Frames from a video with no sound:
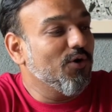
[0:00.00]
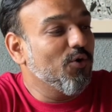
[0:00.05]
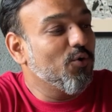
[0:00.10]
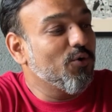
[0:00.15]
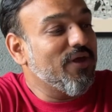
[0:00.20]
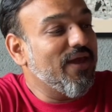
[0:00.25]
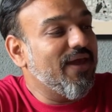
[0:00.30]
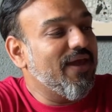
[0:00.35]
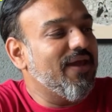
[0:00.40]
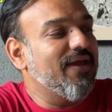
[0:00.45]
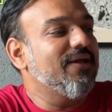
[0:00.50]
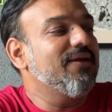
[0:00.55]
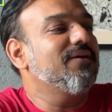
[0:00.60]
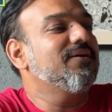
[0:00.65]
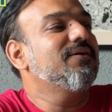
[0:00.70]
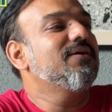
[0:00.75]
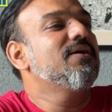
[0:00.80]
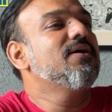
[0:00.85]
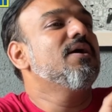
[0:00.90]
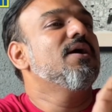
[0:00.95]
Okay,
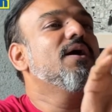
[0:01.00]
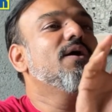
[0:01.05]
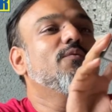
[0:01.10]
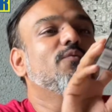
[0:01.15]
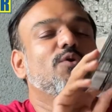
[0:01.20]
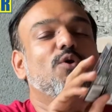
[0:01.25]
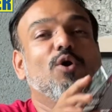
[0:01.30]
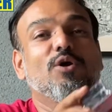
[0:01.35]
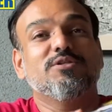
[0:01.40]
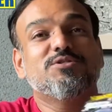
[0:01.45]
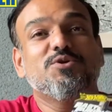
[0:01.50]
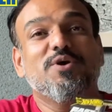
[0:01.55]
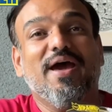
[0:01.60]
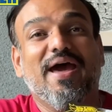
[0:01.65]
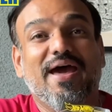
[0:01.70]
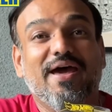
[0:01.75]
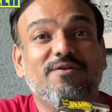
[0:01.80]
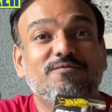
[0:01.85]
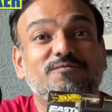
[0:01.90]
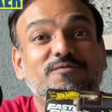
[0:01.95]
we also
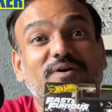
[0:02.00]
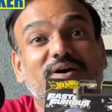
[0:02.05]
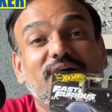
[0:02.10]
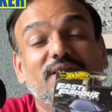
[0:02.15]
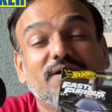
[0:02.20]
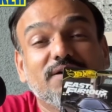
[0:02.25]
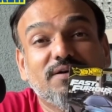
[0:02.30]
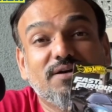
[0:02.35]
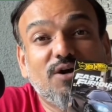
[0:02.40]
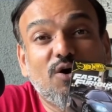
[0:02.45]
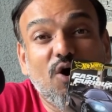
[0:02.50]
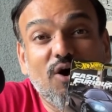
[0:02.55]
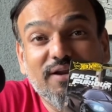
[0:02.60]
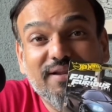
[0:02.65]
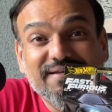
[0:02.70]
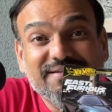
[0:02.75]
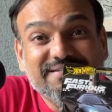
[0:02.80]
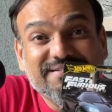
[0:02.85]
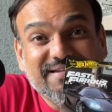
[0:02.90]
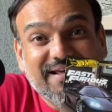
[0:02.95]
have a
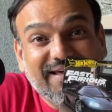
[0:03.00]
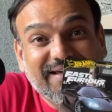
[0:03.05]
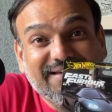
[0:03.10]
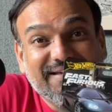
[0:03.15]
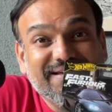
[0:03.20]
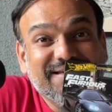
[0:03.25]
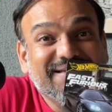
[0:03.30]
Koenigsegg